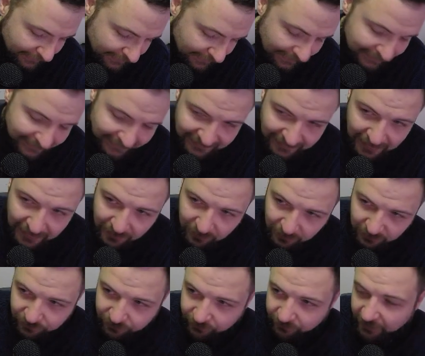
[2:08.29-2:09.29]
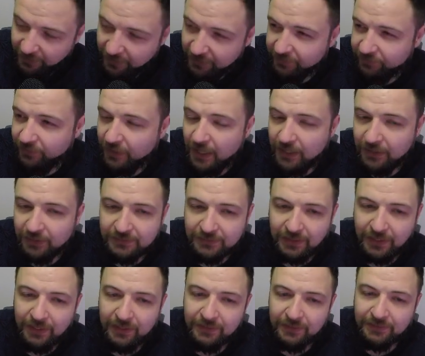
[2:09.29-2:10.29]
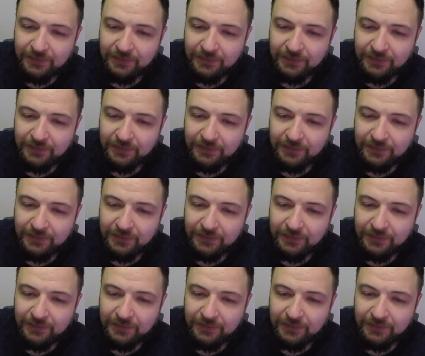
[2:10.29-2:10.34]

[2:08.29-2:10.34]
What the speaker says: that stock was very volatile.